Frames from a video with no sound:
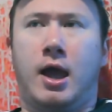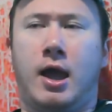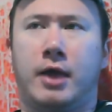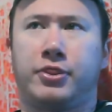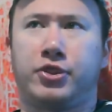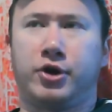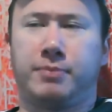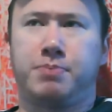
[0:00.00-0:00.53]

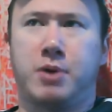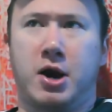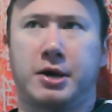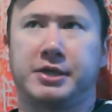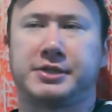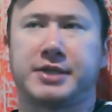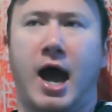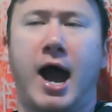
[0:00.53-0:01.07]
and
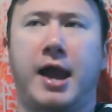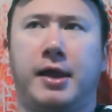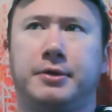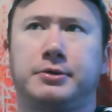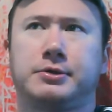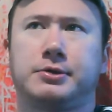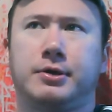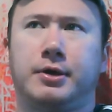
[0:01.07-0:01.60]
third-party
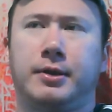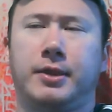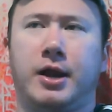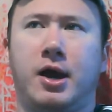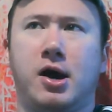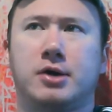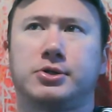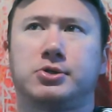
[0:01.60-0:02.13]
science. And then
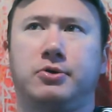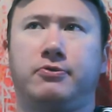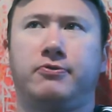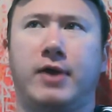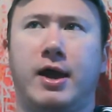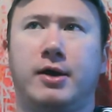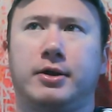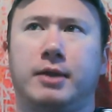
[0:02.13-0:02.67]
I also
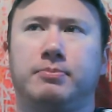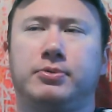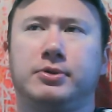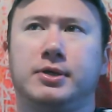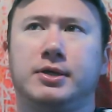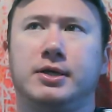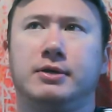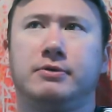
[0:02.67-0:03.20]
found, I
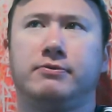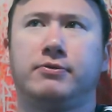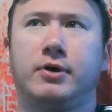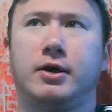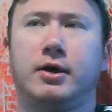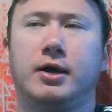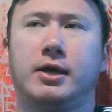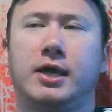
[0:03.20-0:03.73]
believe,
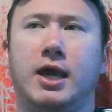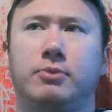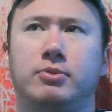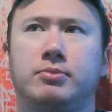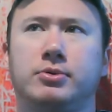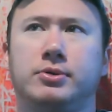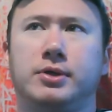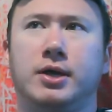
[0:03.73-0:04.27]
I can't
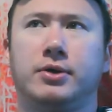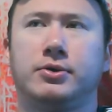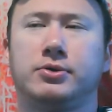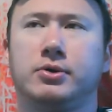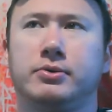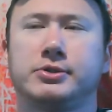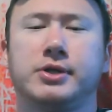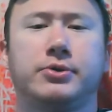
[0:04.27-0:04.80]
remember the other.
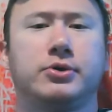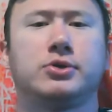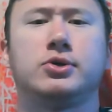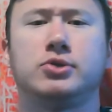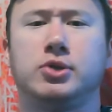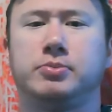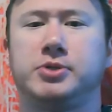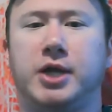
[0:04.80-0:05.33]
There was other
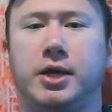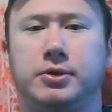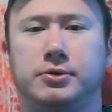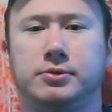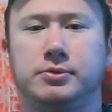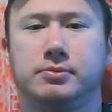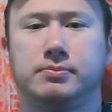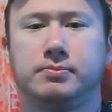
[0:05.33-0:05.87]
YouTube
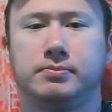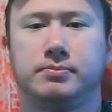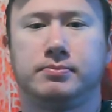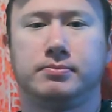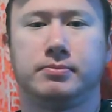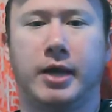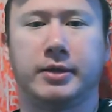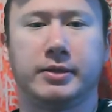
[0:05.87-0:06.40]
channels.
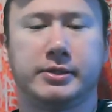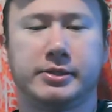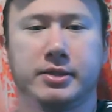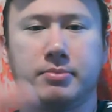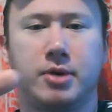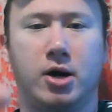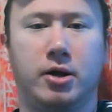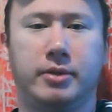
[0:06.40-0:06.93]
I list
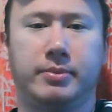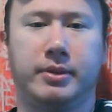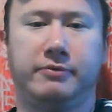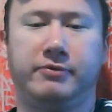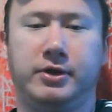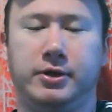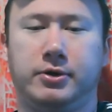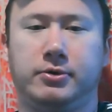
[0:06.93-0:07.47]
them all in
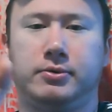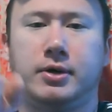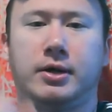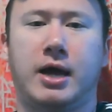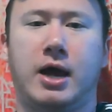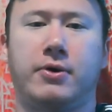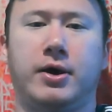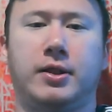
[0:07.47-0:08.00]
the video
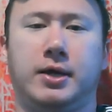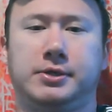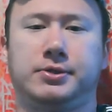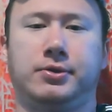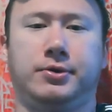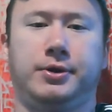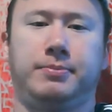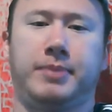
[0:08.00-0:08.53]
on how I
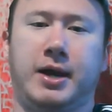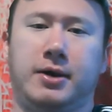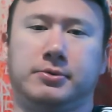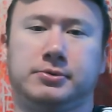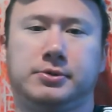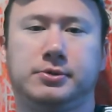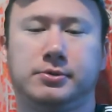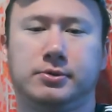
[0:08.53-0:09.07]
lost 30
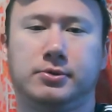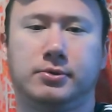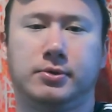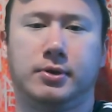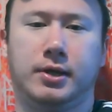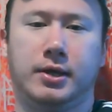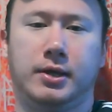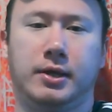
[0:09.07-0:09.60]
pounds
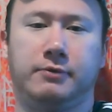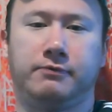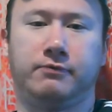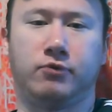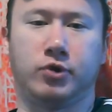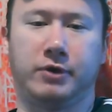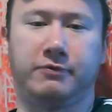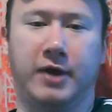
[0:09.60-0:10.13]
in
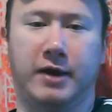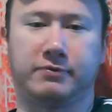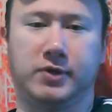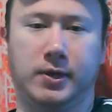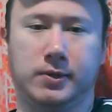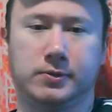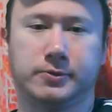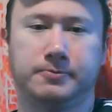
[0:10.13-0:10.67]
45
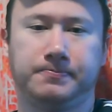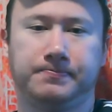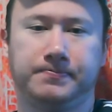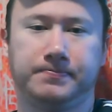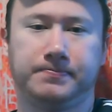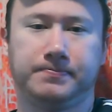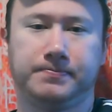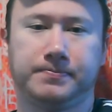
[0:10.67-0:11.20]
days.
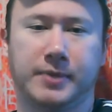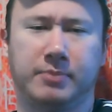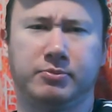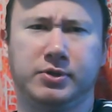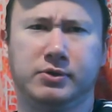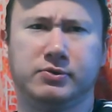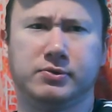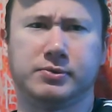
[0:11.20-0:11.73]
I
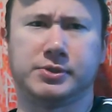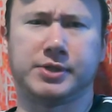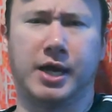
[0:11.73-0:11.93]
believe it was